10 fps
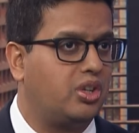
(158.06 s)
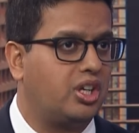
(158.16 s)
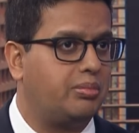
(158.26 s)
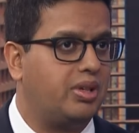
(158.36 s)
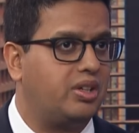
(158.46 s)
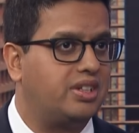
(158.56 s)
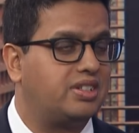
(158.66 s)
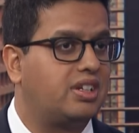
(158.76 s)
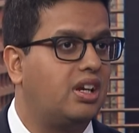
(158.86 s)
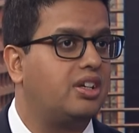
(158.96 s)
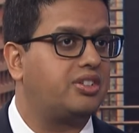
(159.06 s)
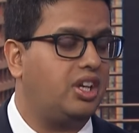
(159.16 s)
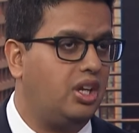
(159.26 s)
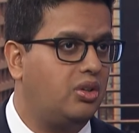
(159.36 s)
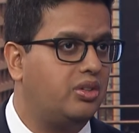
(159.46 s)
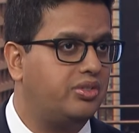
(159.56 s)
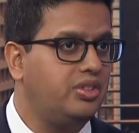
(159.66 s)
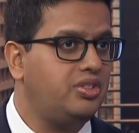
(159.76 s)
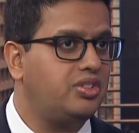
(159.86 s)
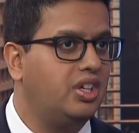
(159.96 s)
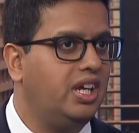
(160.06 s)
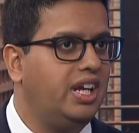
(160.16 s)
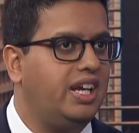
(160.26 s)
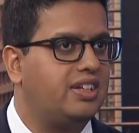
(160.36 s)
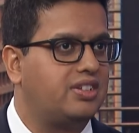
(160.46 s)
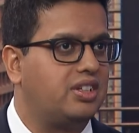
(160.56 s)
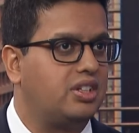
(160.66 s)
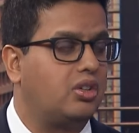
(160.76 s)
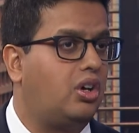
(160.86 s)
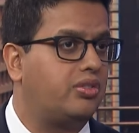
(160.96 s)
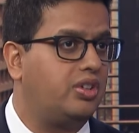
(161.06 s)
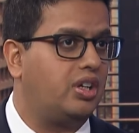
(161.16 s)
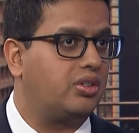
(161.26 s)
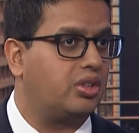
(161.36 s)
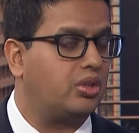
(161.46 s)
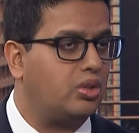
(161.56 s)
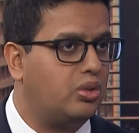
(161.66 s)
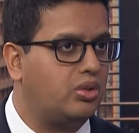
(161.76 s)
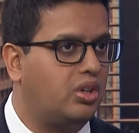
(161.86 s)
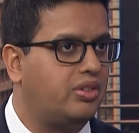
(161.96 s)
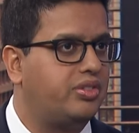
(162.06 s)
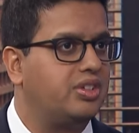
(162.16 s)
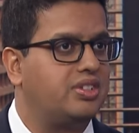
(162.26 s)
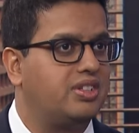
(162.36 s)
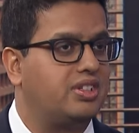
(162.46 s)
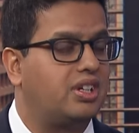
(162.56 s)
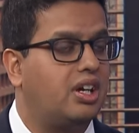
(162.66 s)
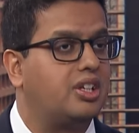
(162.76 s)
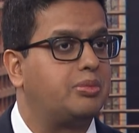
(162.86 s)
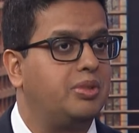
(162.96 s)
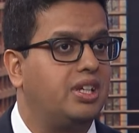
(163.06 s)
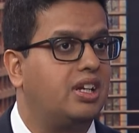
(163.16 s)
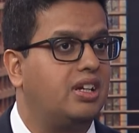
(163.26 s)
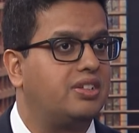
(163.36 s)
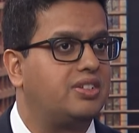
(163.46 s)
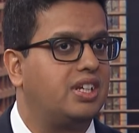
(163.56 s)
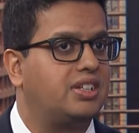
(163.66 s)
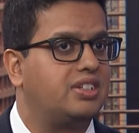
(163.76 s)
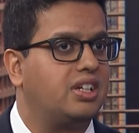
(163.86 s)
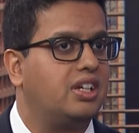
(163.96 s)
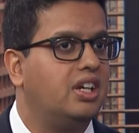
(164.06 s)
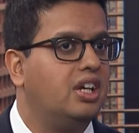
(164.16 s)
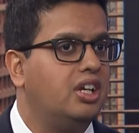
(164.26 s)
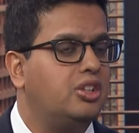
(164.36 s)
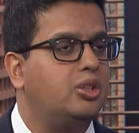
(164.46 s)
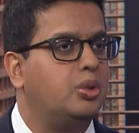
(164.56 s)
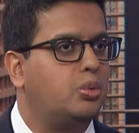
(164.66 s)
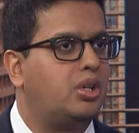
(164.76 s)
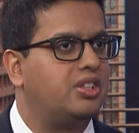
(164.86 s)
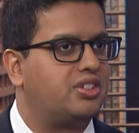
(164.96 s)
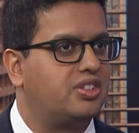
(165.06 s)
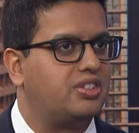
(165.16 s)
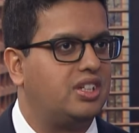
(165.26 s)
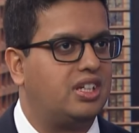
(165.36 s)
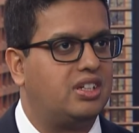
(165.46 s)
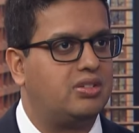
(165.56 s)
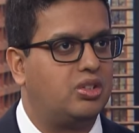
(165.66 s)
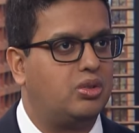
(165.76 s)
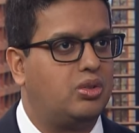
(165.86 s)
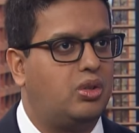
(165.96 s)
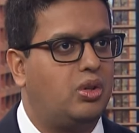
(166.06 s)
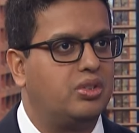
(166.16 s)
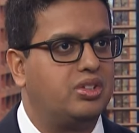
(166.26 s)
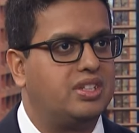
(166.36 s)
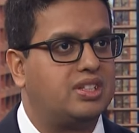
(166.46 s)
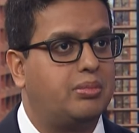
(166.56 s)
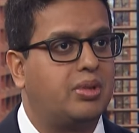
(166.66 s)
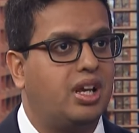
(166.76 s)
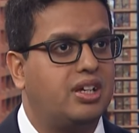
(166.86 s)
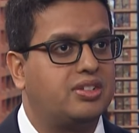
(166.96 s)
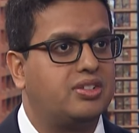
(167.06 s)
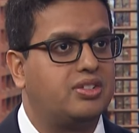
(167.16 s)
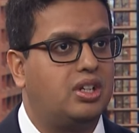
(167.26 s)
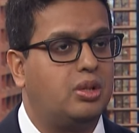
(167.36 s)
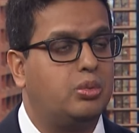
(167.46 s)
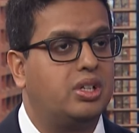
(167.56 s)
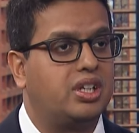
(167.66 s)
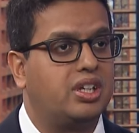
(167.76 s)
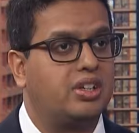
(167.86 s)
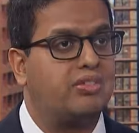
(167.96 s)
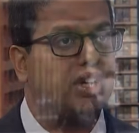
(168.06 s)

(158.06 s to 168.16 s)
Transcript: we talking about. Is it Class A office? Is it off downtown core office? Is it Class B, Class C? I'd say the nuance is that, you know, all of these subclasses are working